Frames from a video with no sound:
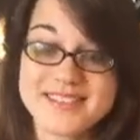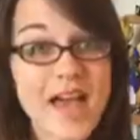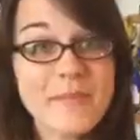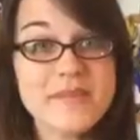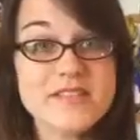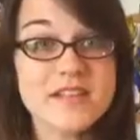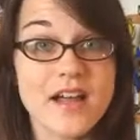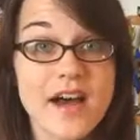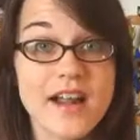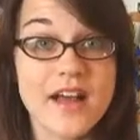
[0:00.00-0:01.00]
That happens a
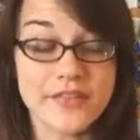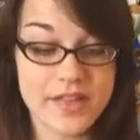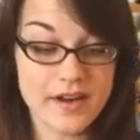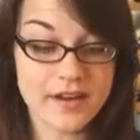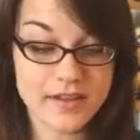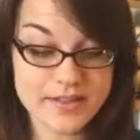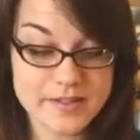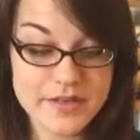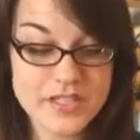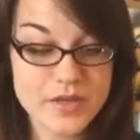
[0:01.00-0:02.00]
lot out there,
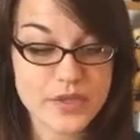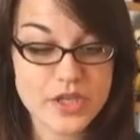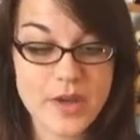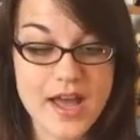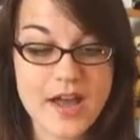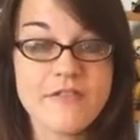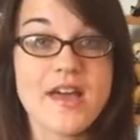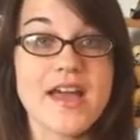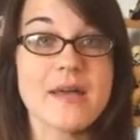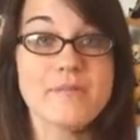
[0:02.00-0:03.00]
especially when you have
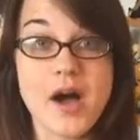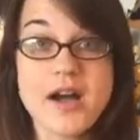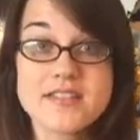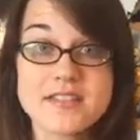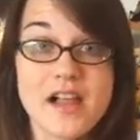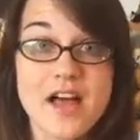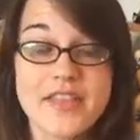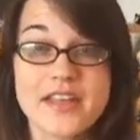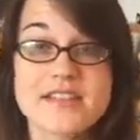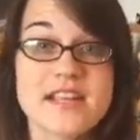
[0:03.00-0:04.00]
a box lot
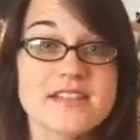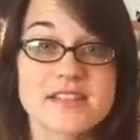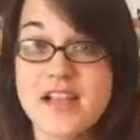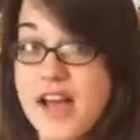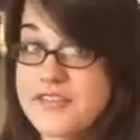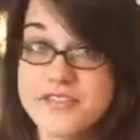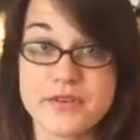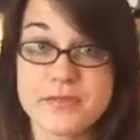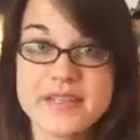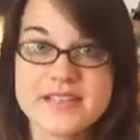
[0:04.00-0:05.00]
that contains a lot of
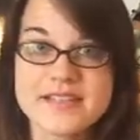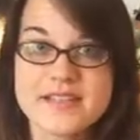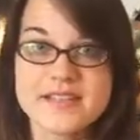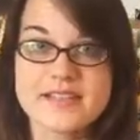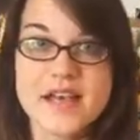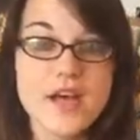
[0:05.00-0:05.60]
different pieces.